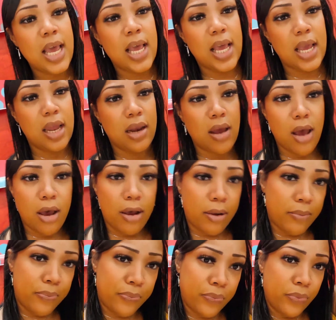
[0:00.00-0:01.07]
And
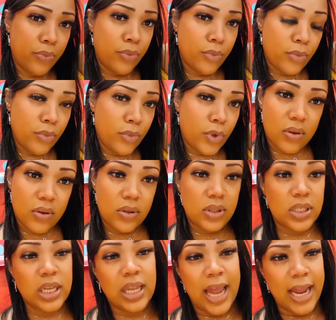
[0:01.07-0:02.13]
um,
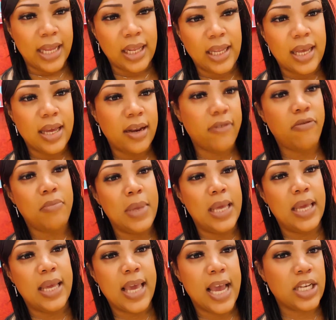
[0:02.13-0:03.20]
the likelihood of
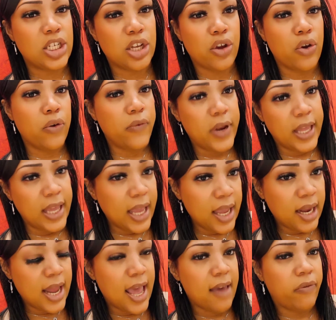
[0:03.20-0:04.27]
me catching COVID
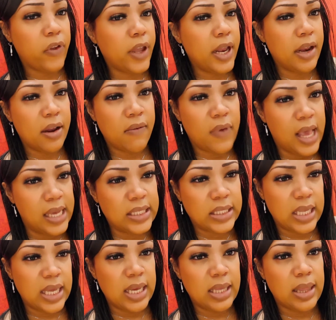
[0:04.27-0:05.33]
again after getting the
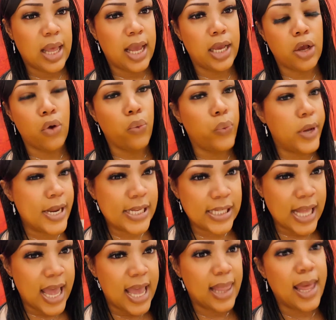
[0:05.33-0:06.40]
vaccine, like, what is
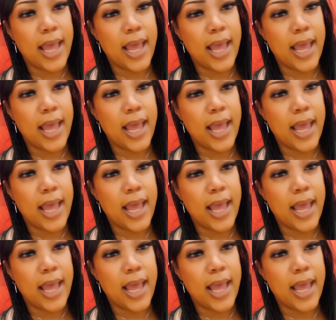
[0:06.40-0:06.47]
that?